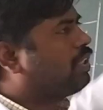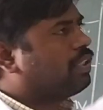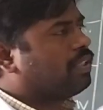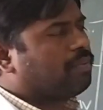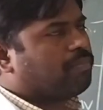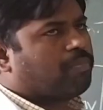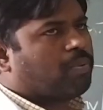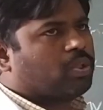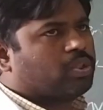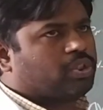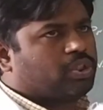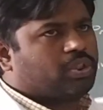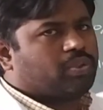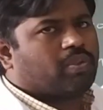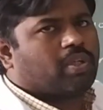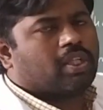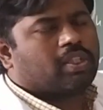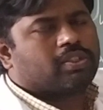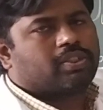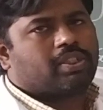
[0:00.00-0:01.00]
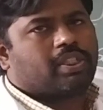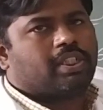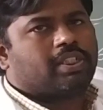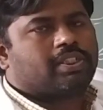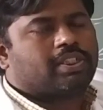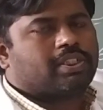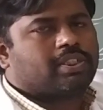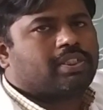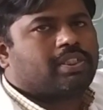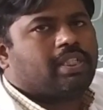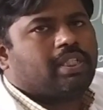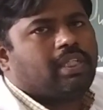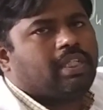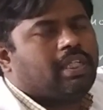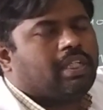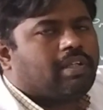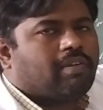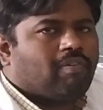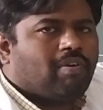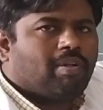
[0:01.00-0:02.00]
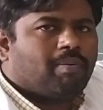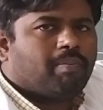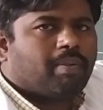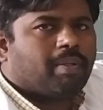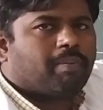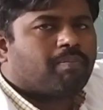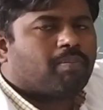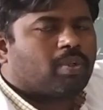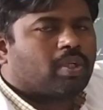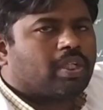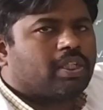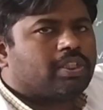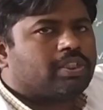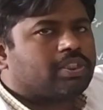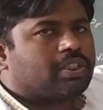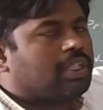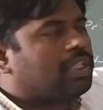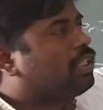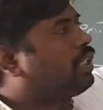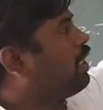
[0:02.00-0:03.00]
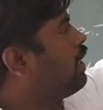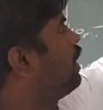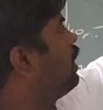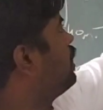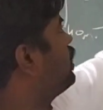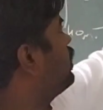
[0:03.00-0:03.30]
then the positive ions reaches the equilibrium potential, that